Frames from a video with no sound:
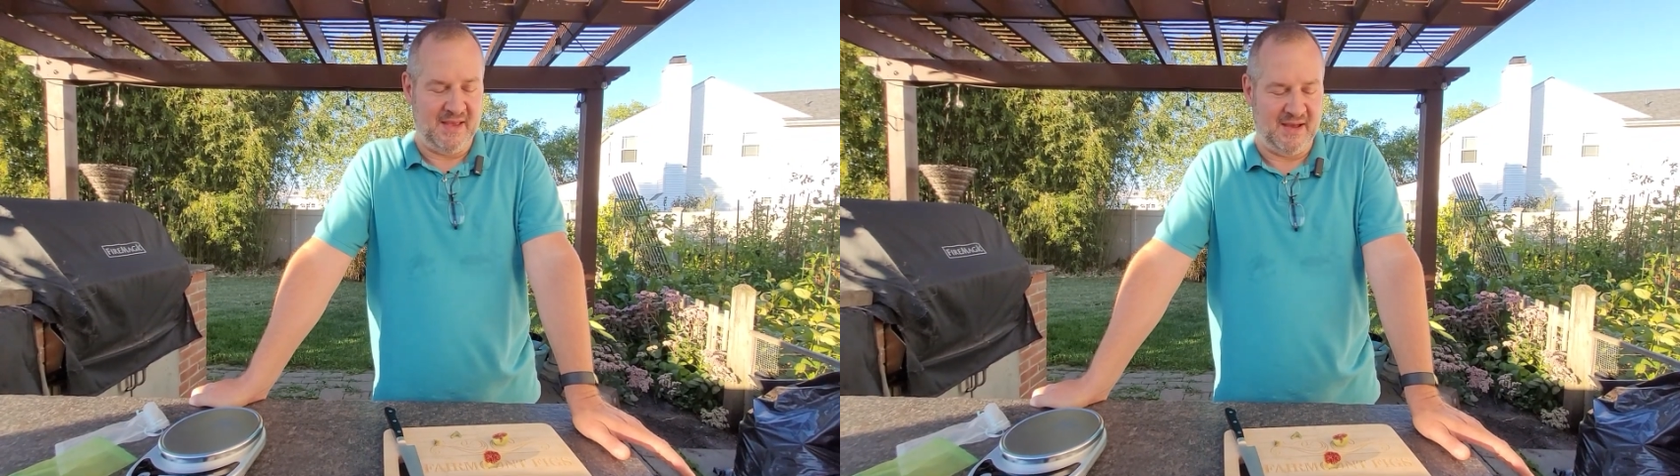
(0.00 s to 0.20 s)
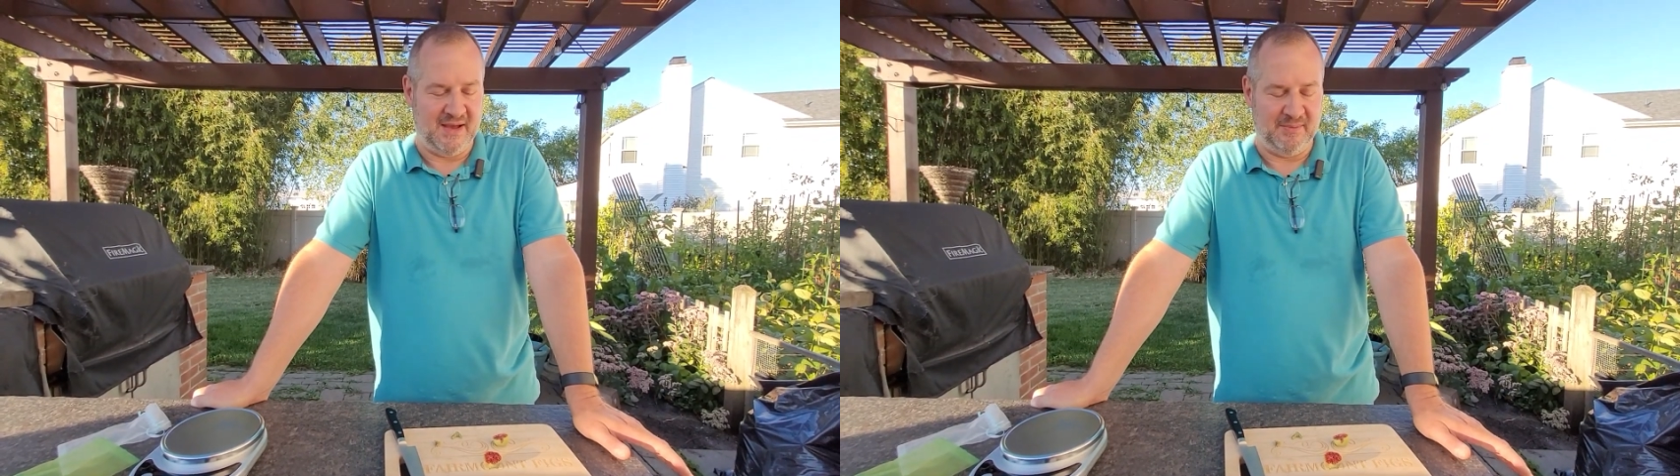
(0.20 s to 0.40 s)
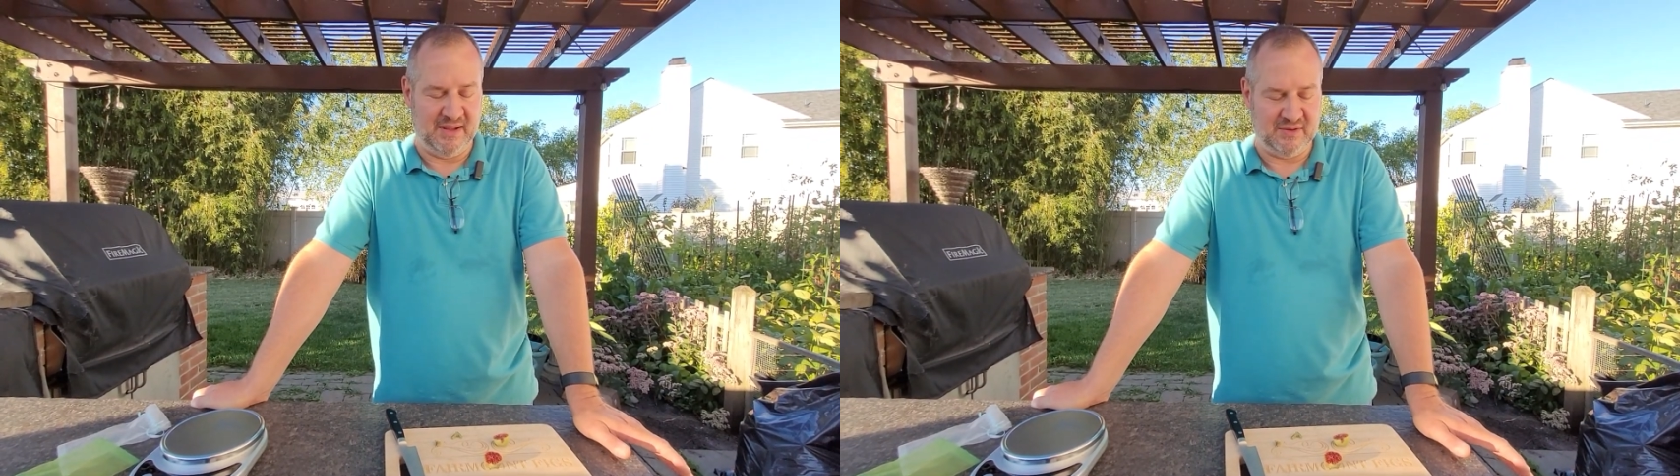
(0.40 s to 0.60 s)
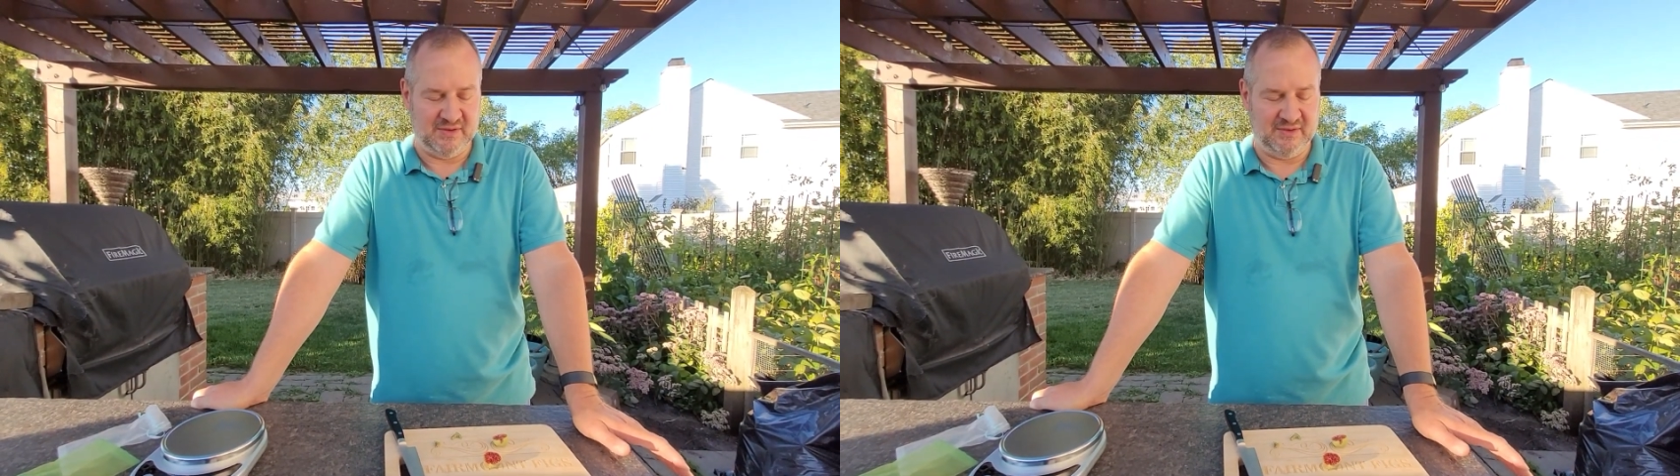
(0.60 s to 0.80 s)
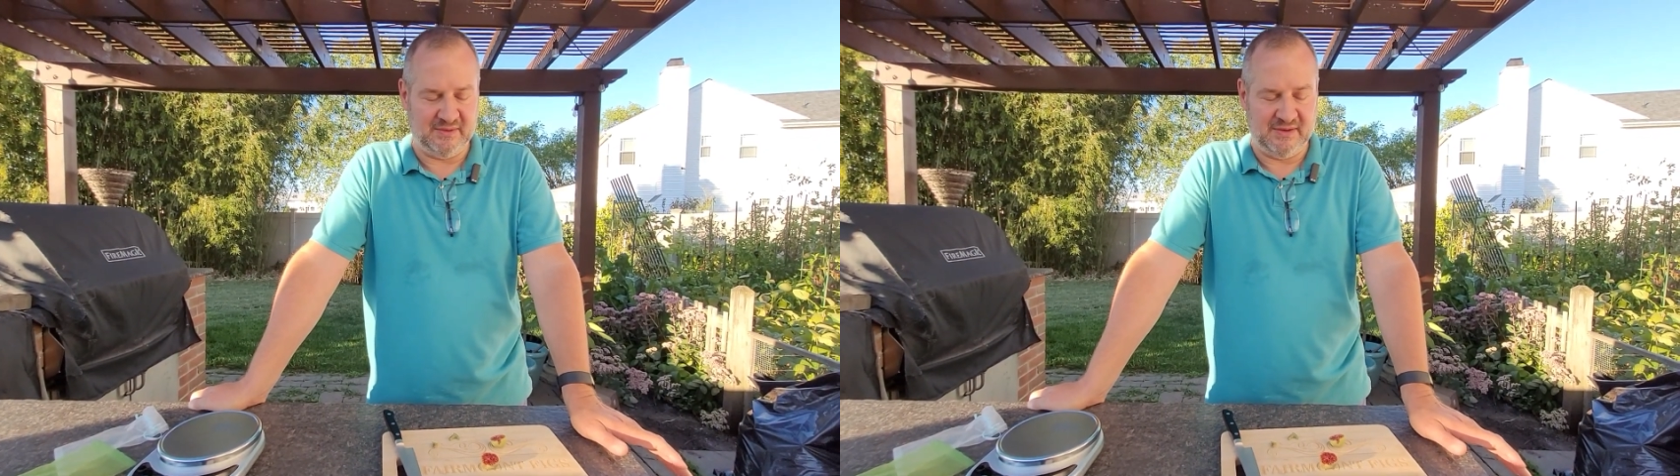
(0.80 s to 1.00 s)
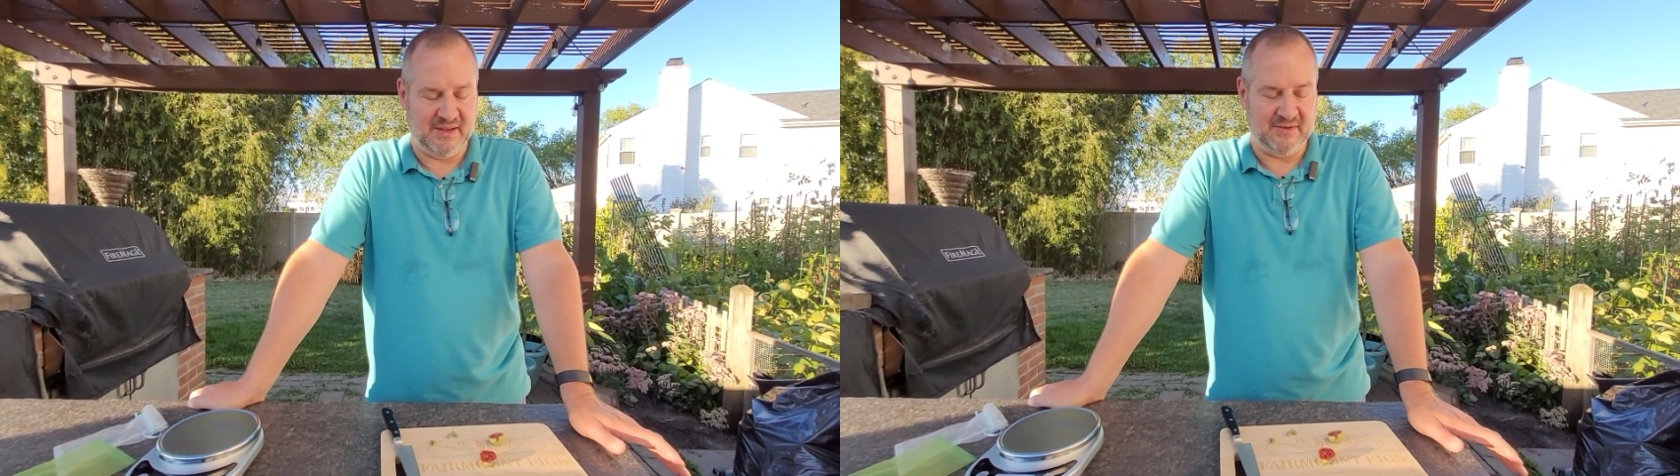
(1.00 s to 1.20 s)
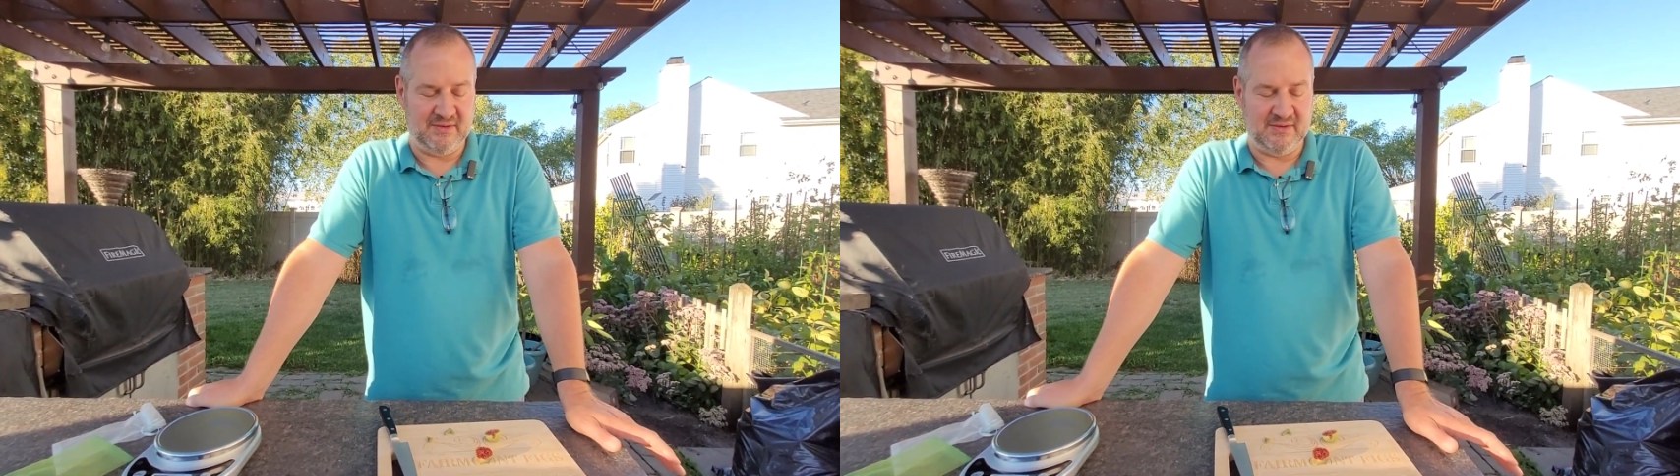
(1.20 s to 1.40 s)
It's